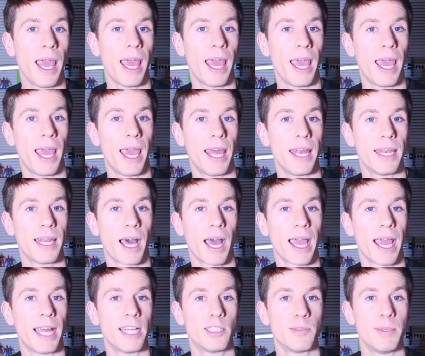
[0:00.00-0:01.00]
and I
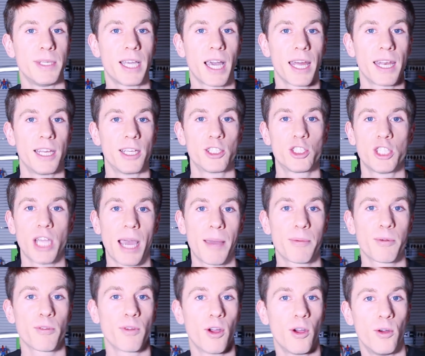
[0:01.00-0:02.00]
had to be kind of
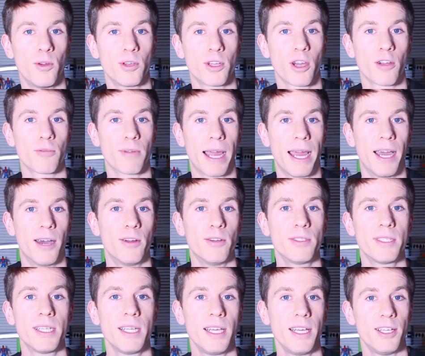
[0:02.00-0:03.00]
chaperoned
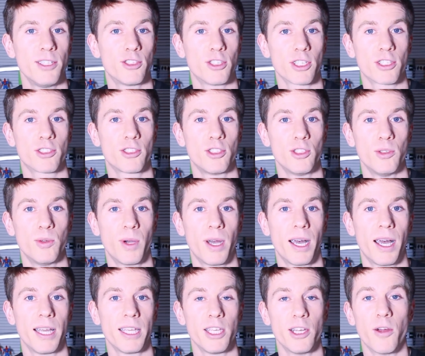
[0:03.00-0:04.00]
around just to
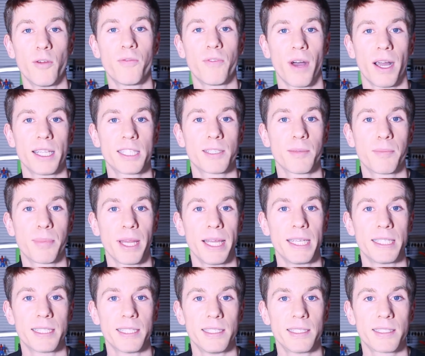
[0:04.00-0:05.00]
find some
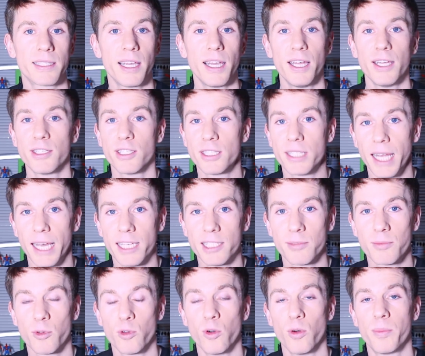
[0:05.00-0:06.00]
places to take
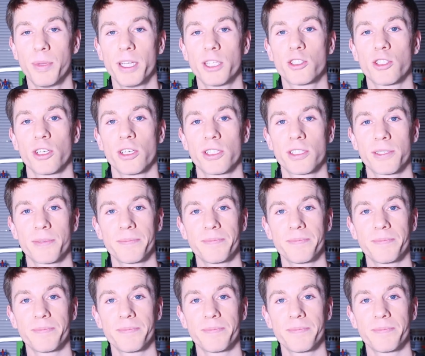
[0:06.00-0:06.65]
some cool pictures.